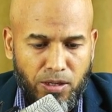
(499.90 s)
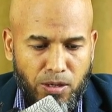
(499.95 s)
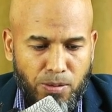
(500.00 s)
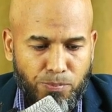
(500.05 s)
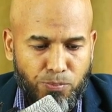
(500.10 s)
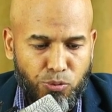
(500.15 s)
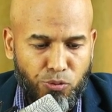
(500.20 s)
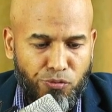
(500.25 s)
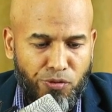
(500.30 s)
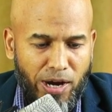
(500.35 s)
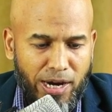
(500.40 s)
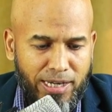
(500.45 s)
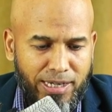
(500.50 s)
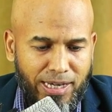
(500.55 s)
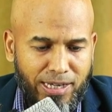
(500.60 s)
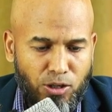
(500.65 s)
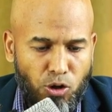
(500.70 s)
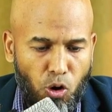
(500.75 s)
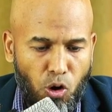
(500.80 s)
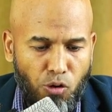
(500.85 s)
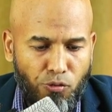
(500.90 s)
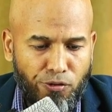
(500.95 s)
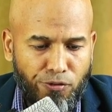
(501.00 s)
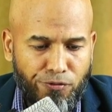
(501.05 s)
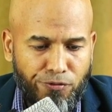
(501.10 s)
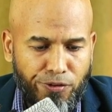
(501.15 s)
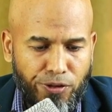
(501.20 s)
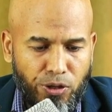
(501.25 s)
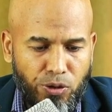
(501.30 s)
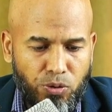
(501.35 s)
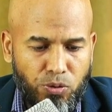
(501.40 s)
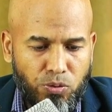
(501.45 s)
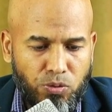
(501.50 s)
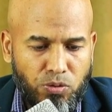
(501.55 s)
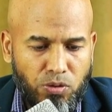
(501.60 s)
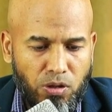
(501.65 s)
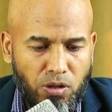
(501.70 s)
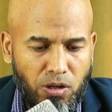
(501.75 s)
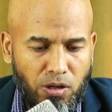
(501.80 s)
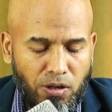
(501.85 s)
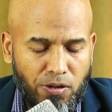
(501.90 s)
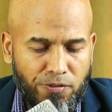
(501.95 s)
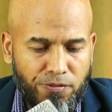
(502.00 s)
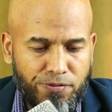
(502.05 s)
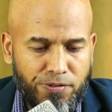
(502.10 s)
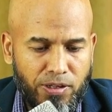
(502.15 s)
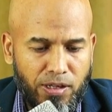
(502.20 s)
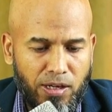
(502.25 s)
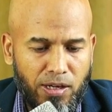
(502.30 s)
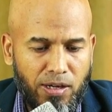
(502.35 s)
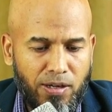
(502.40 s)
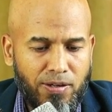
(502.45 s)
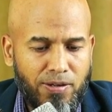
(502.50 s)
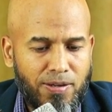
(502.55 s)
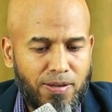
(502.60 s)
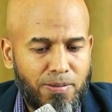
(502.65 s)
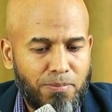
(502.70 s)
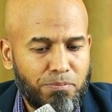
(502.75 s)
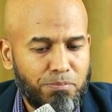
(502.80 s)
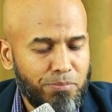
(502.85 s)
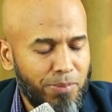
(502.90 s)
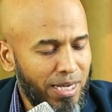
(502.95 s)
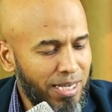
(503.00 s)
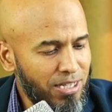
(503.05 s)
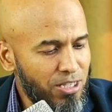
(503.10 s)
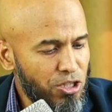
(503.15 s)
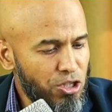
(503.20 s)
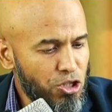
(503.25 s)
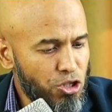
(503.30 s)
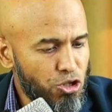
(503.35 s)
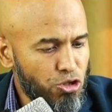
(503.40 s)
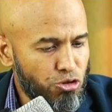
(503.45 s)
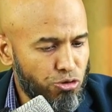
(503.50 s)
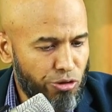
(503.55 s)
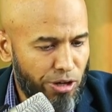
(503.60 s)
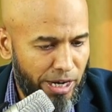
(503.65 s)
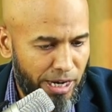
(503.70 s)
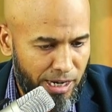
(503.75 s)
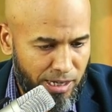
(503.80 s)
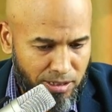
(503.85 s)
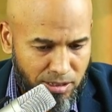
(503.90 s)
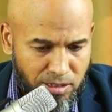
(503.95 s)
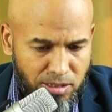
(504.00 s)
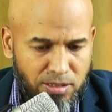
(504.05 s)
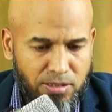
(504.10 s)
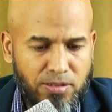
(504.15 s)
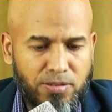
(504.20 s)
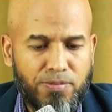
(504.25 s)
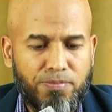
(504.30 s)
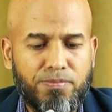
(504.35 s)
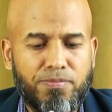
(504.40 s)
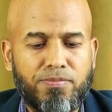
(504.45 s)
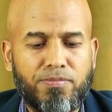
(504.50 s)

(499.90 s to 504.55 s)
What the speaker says: provide an overview of the main trends,